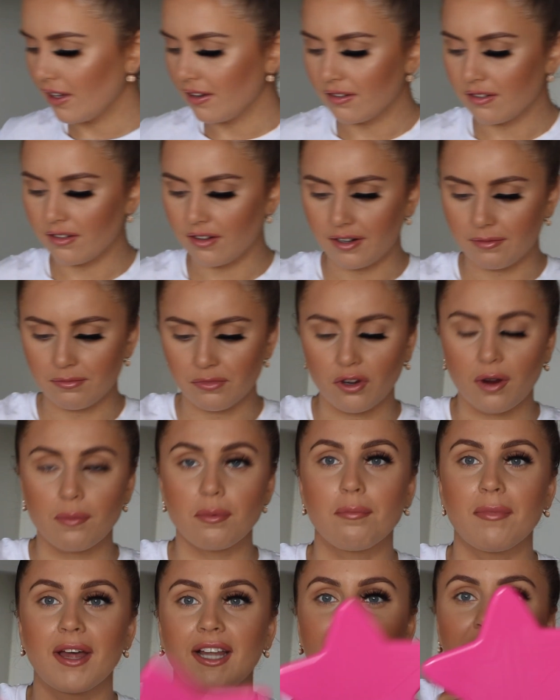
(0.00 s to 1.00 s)
so I'm
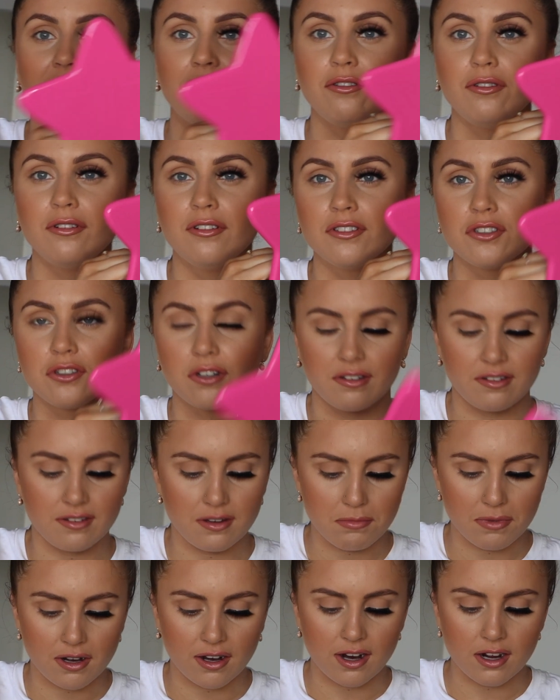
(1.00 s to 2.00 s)
grabbing my little
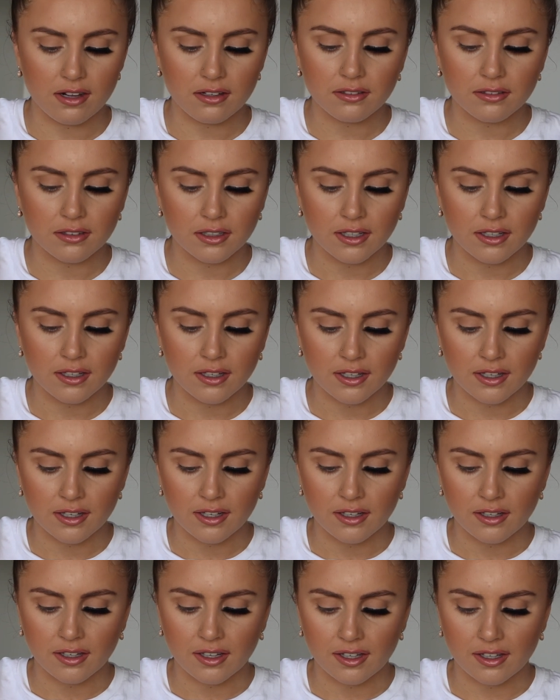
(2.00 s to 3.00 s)
trusty mirror
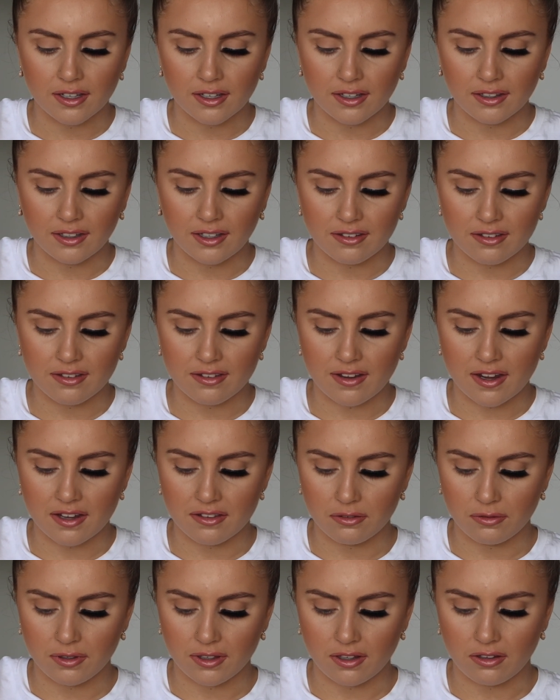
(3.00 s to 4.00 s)
and let's start
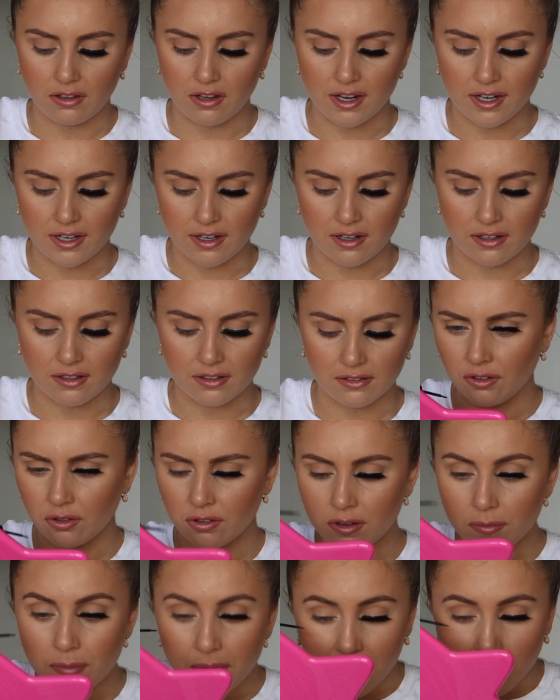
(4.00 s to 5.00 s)
doing the liner. It
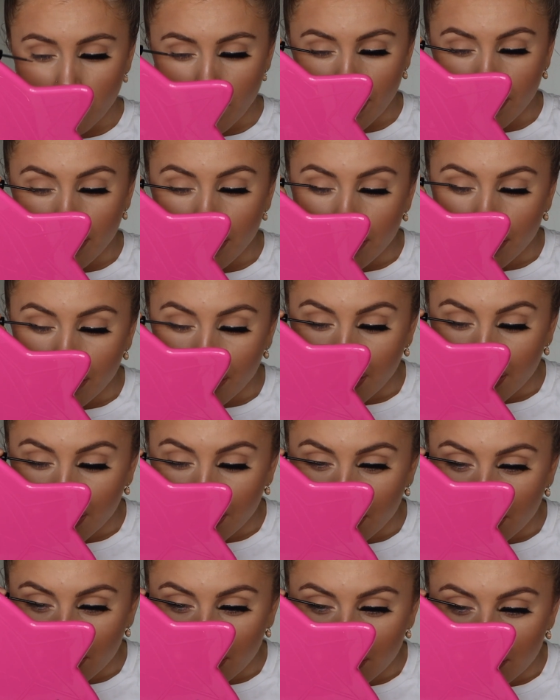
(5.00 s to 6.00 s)
looks a bit quite thick
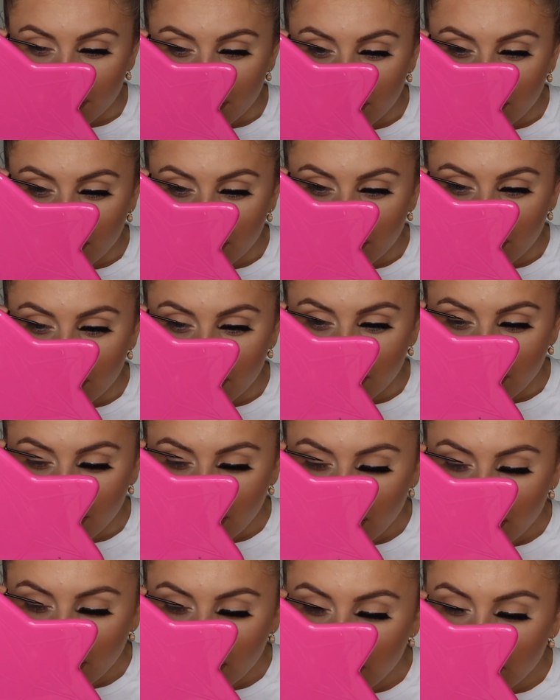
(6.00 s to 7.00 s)
in consistency.